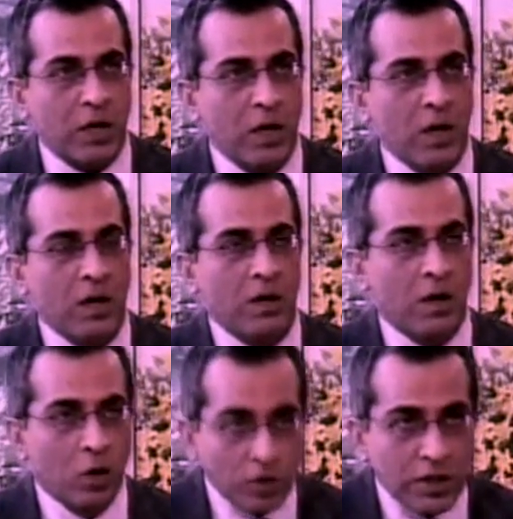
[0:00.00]
Are we
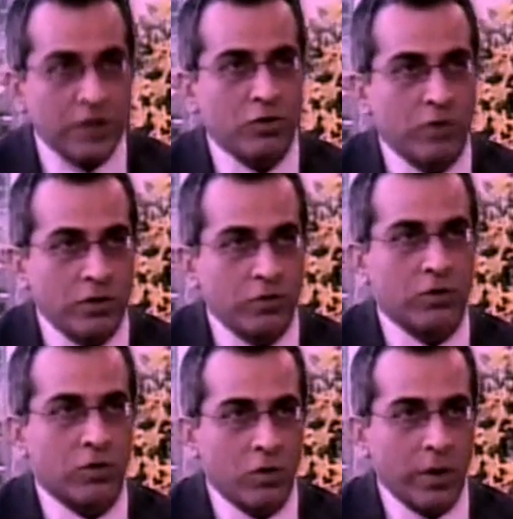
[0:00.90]
closer to
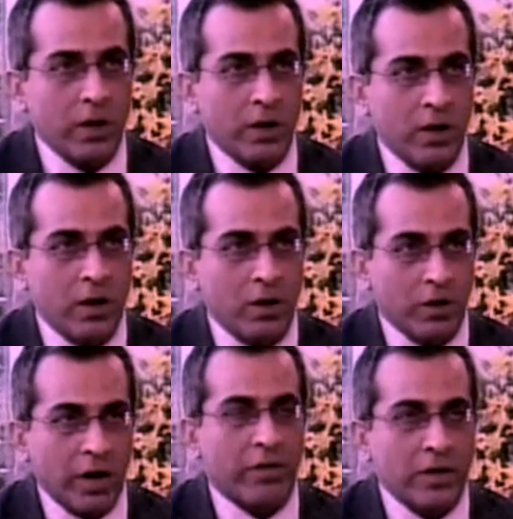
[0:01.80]
a Euroquake
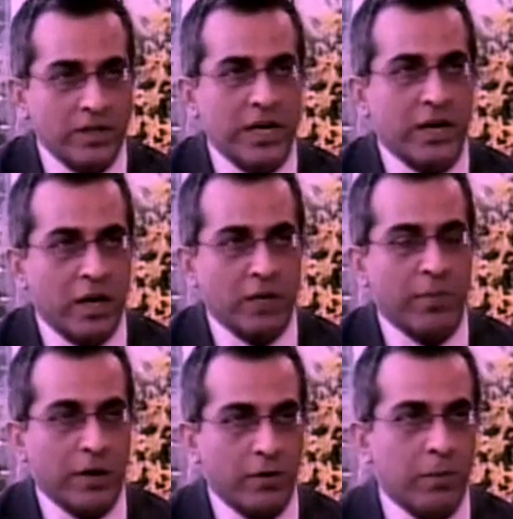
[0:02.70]
or are things
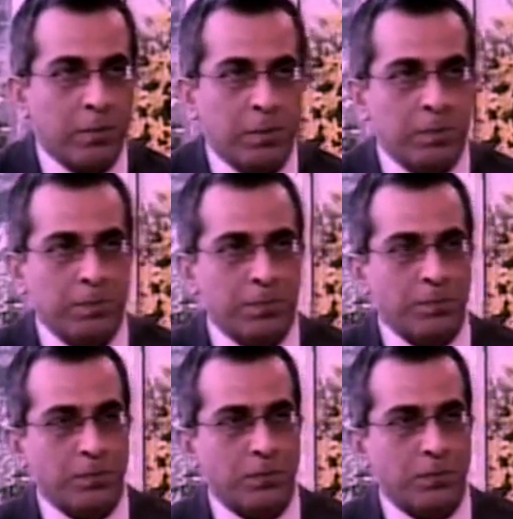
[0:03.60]
getting any better? Well,